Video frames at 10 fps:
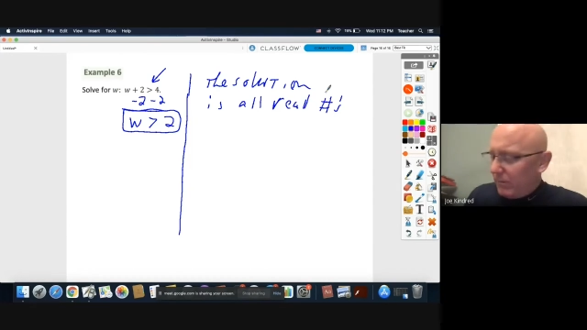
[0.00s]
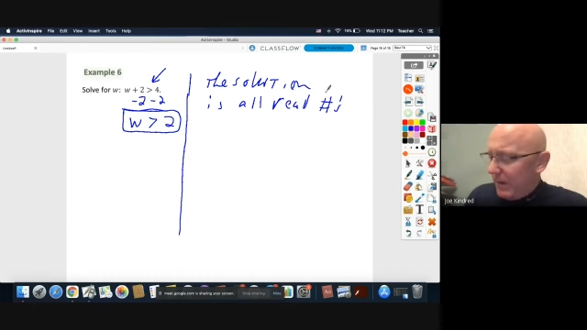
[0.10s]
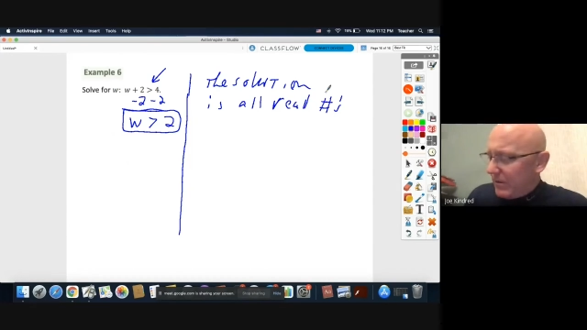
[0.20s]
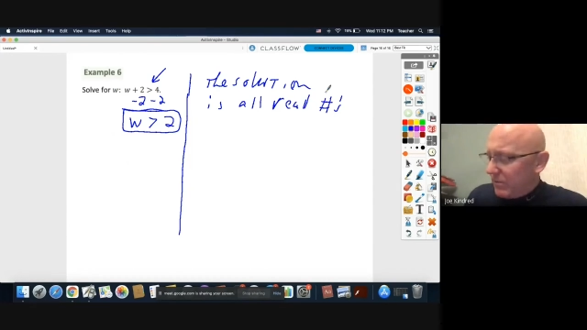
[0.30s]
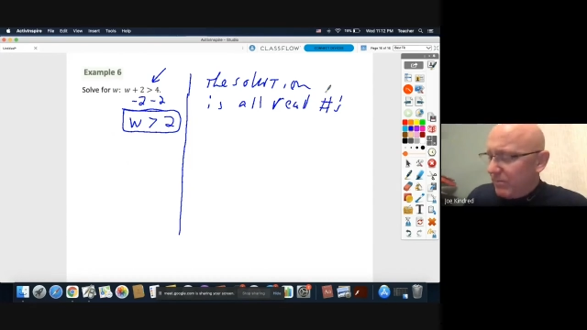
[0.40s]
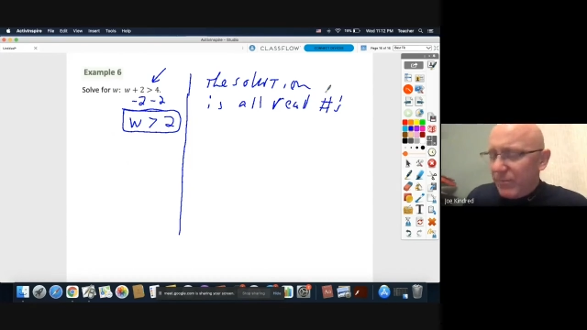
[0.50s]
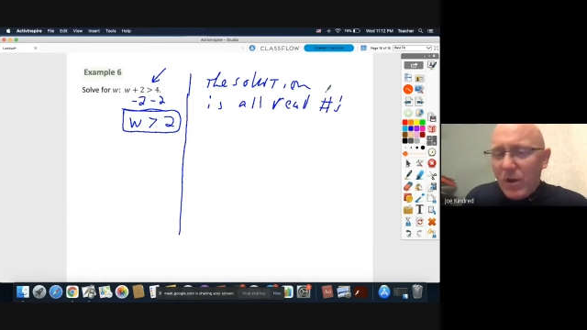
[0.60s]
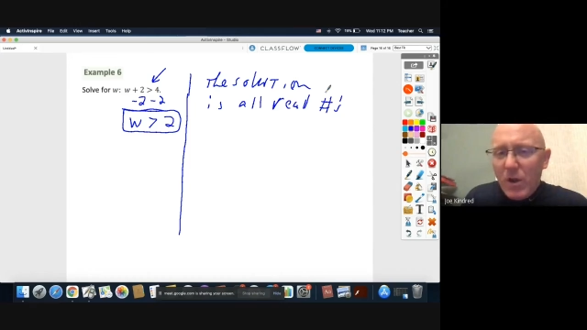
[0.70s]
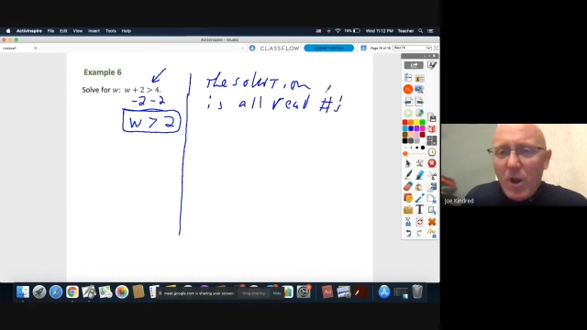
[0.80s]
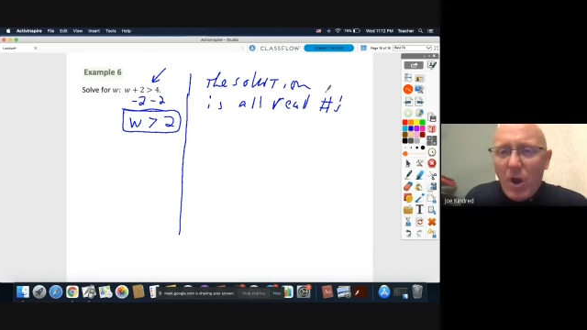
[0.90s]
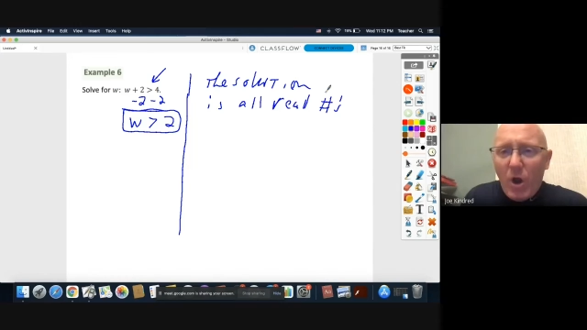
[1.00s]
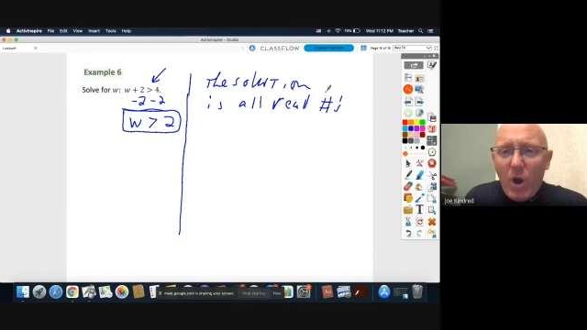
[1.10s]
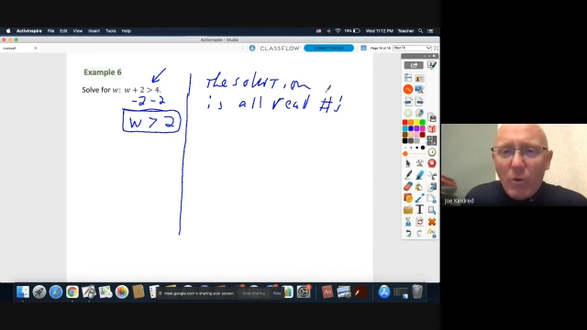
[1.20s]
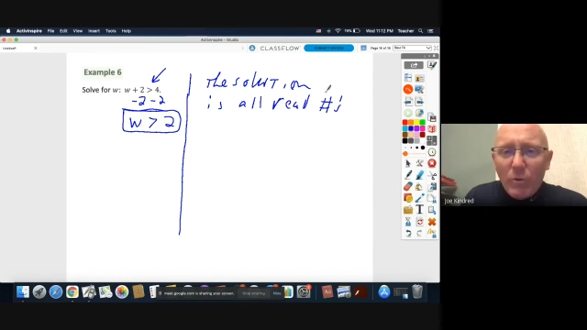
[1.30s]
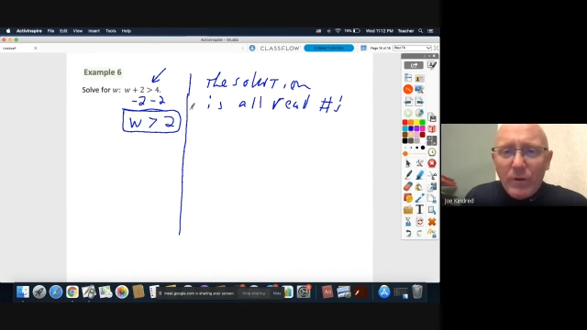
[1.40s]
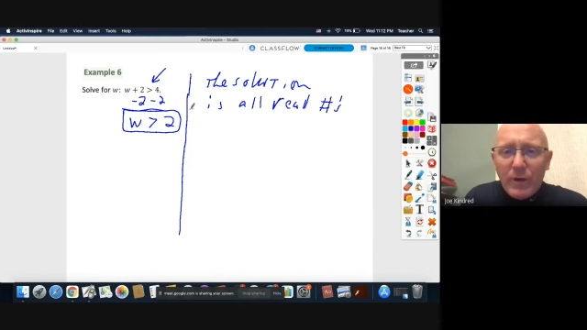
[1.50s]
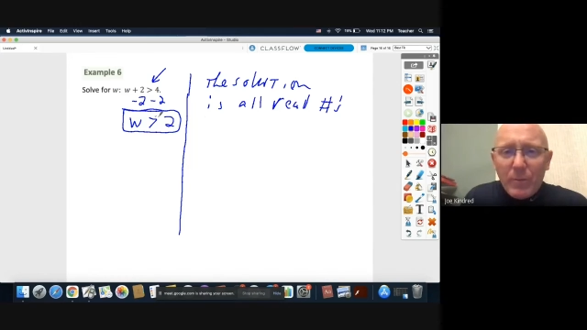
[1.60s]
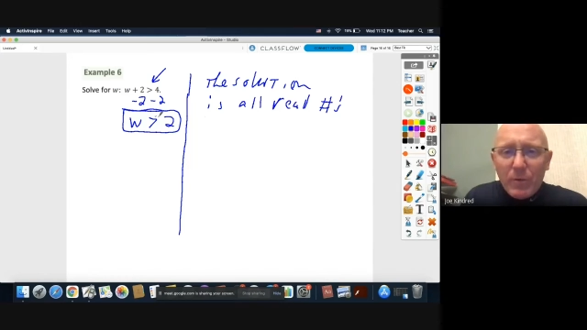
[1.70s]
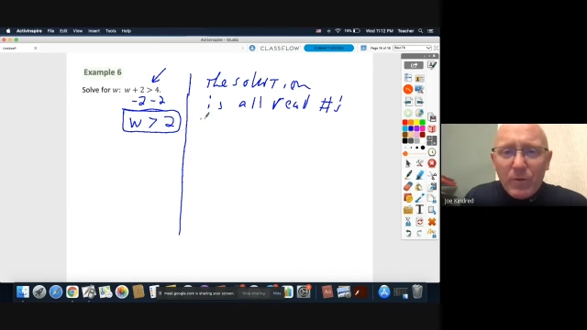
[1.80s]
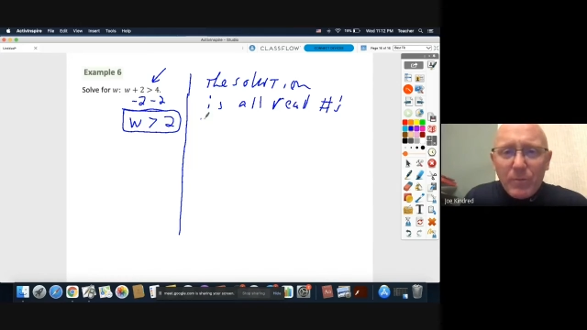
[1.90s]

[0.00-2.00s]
imagine. All real numbers